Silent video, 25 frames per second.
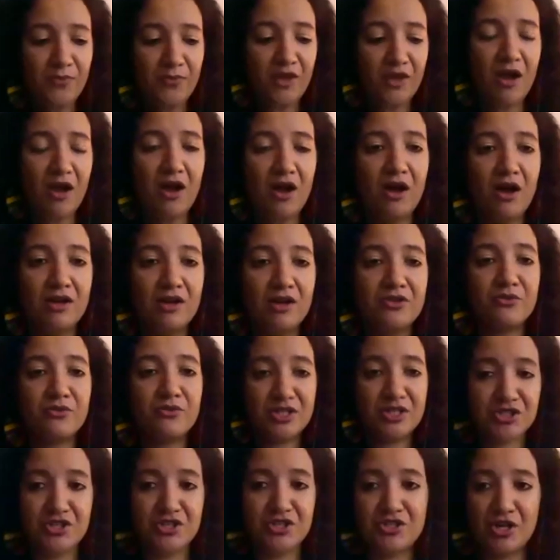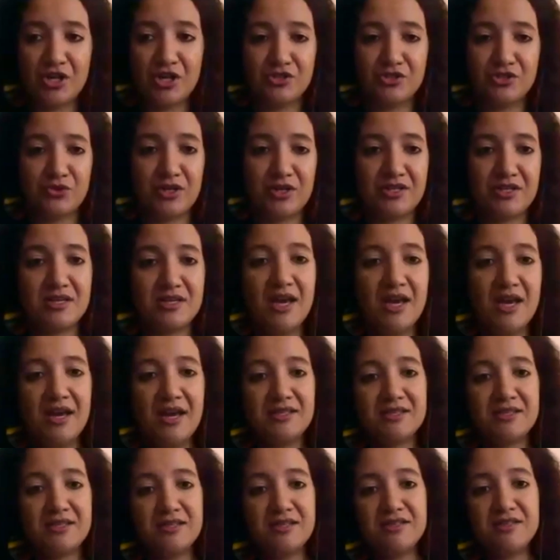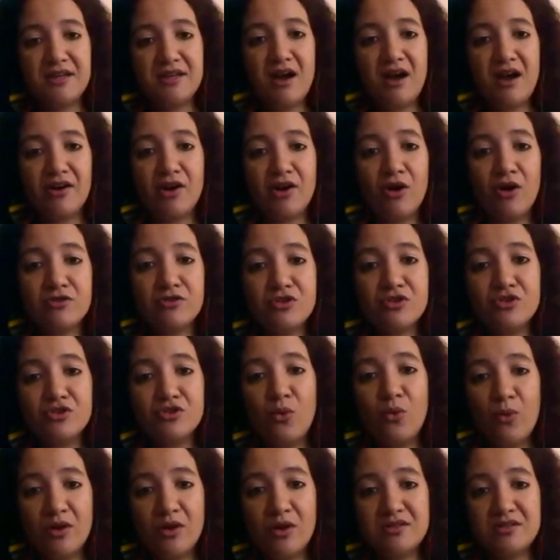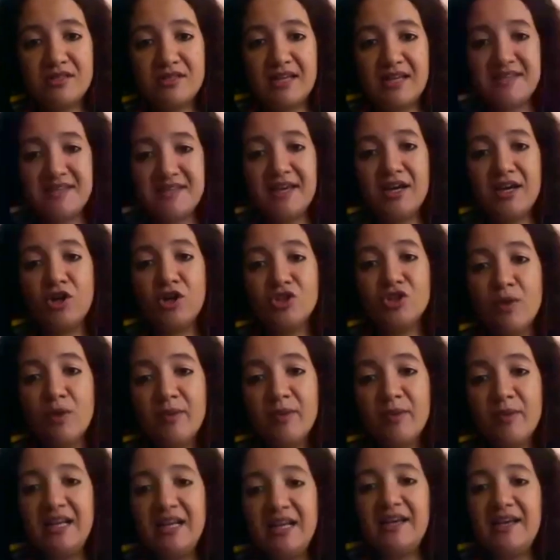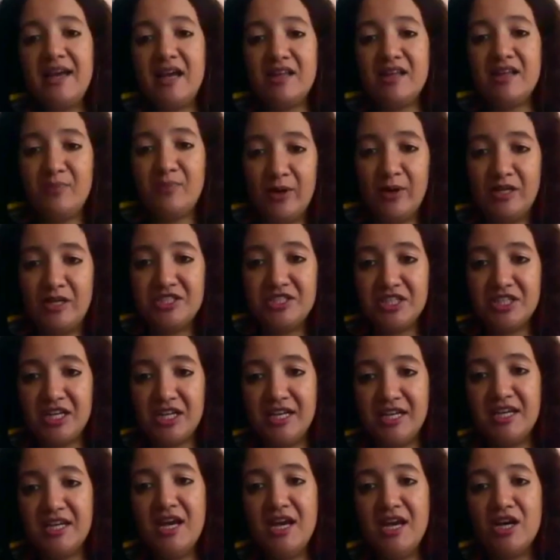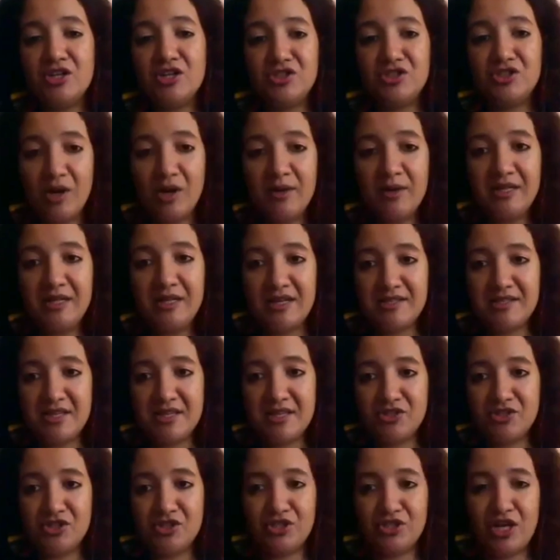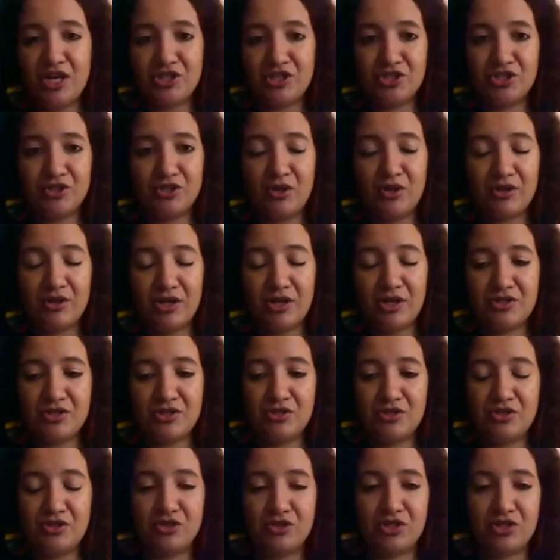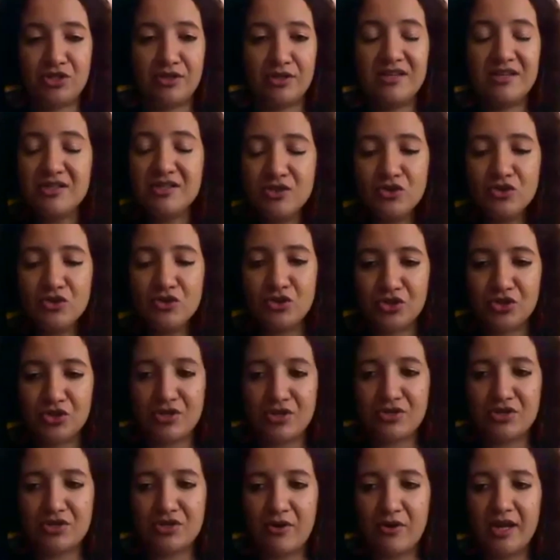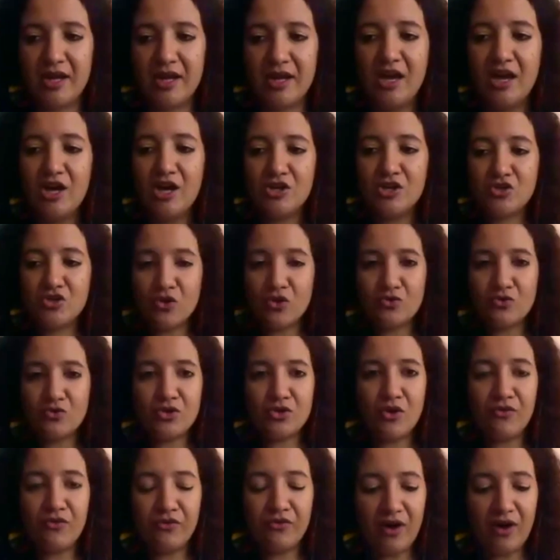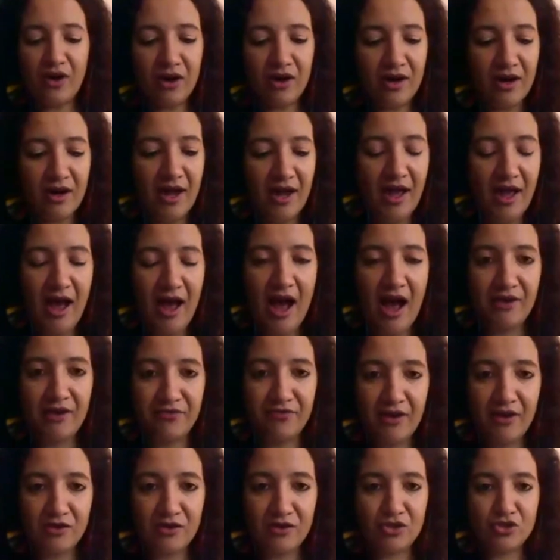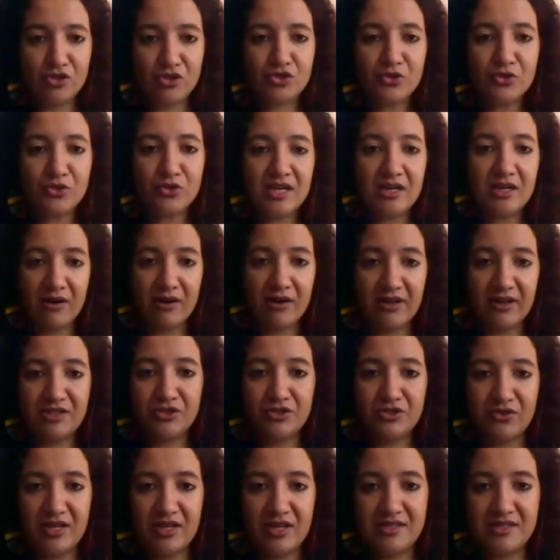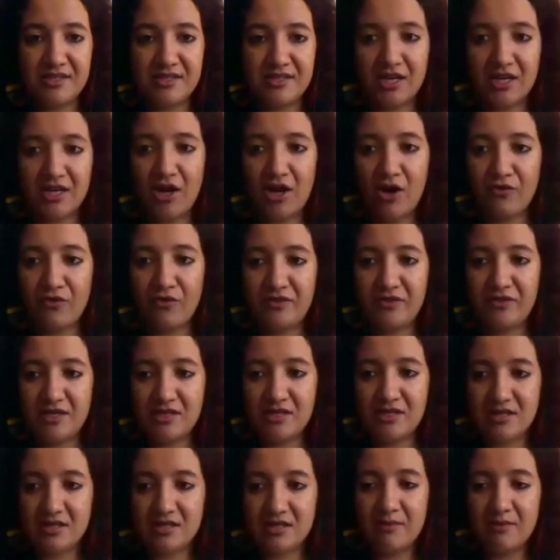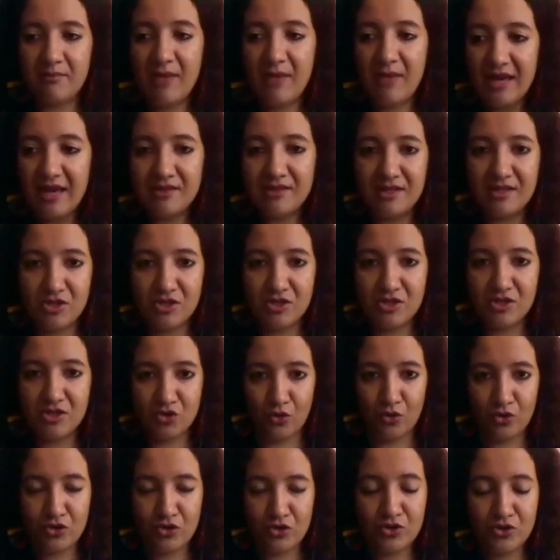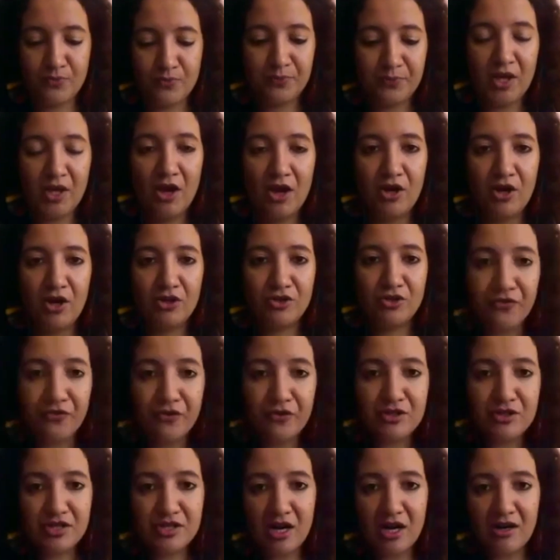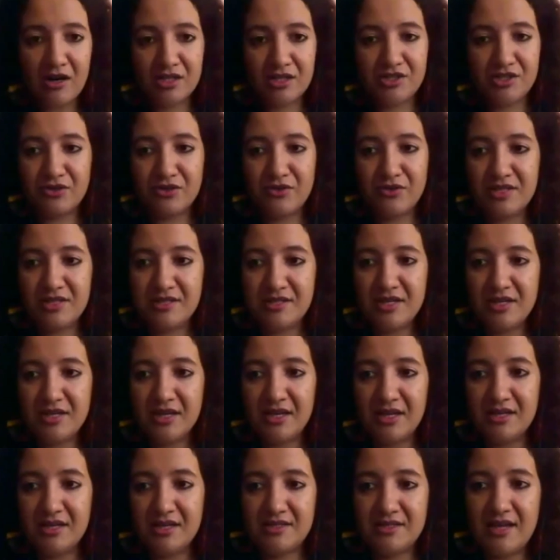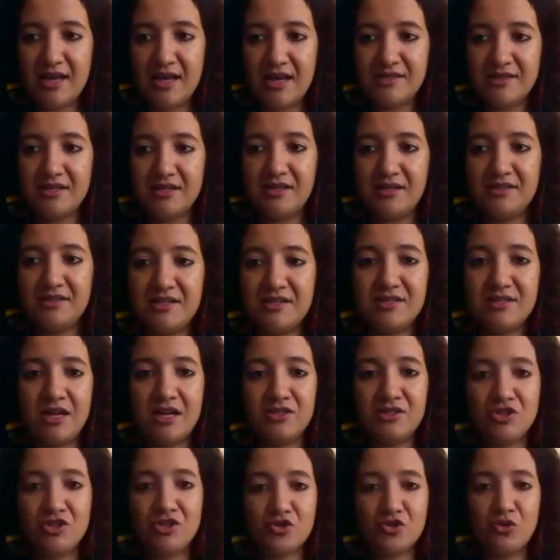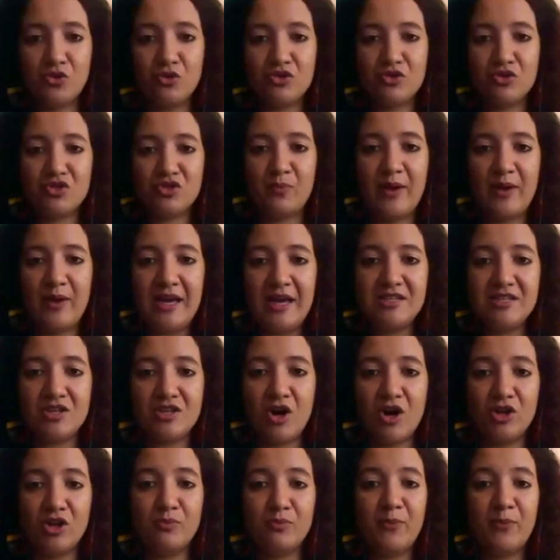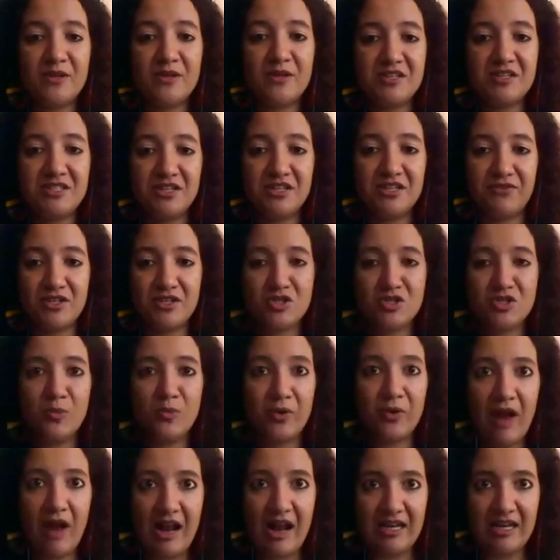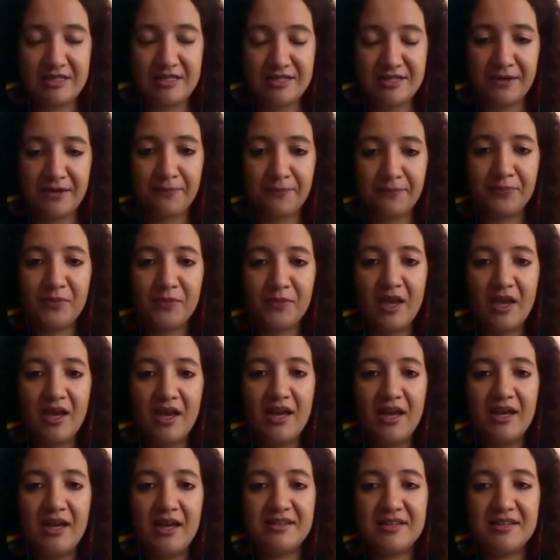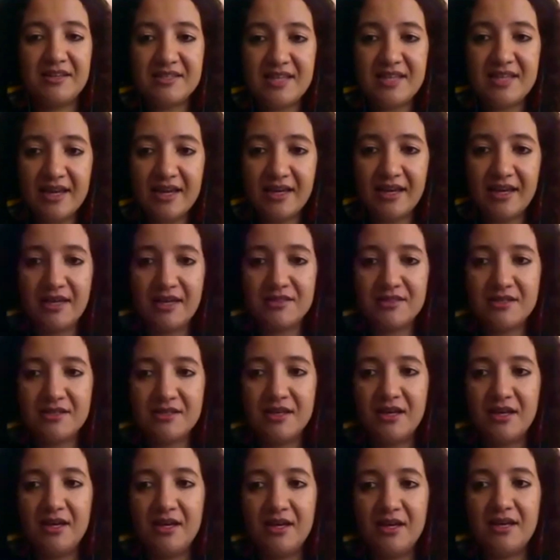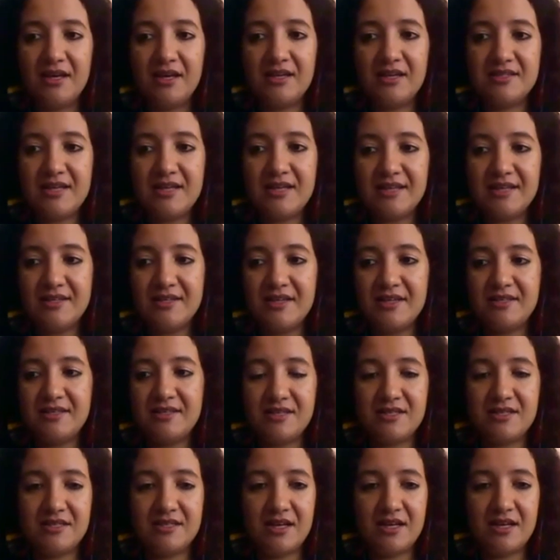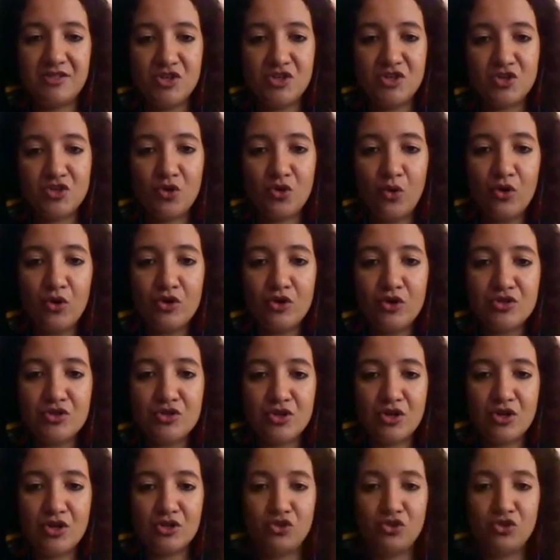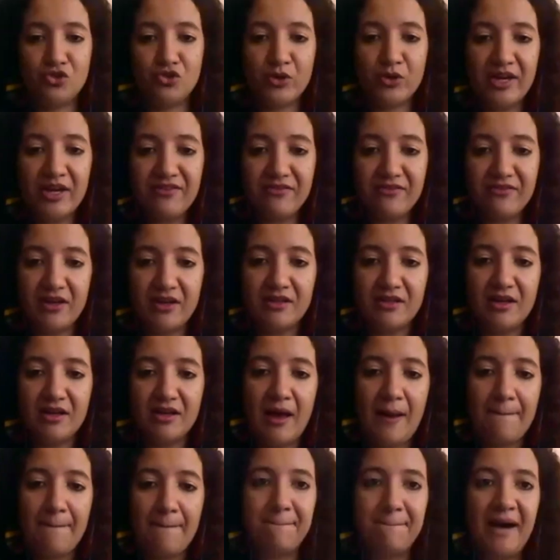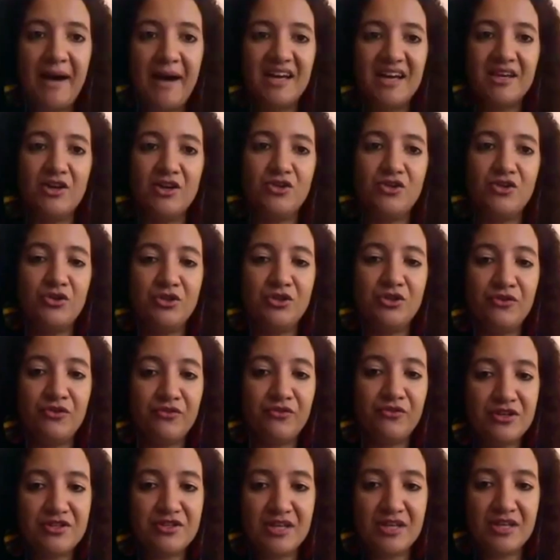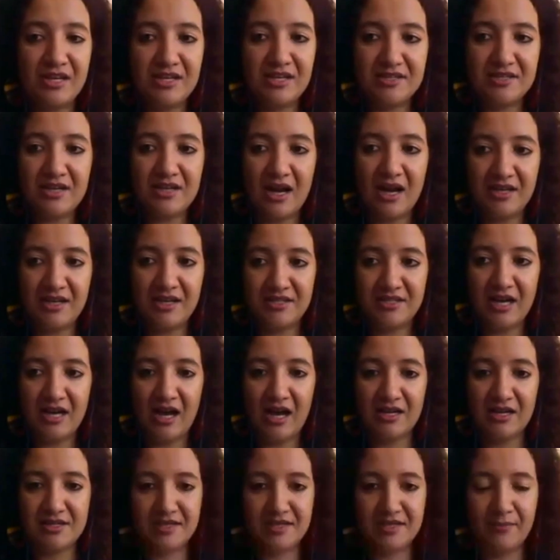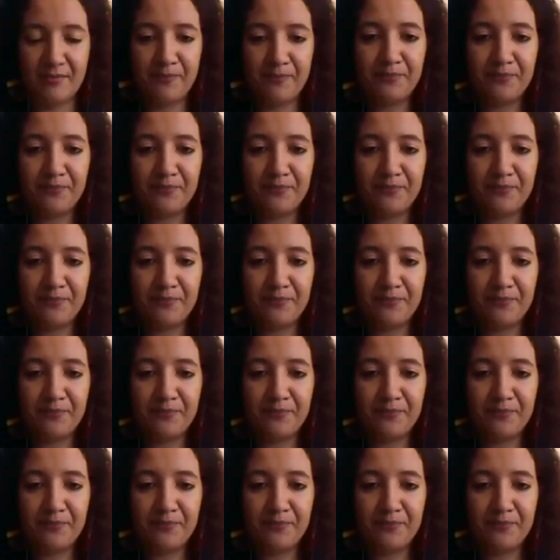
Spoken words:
the richest countries, since they are also the ones that economically and politically dominate international institutions. So far, I found three characteristics of this main discourse. The first characteristic is that it a discourse based on positivist morality. The second is that it is a discourse driven by universalist idealism.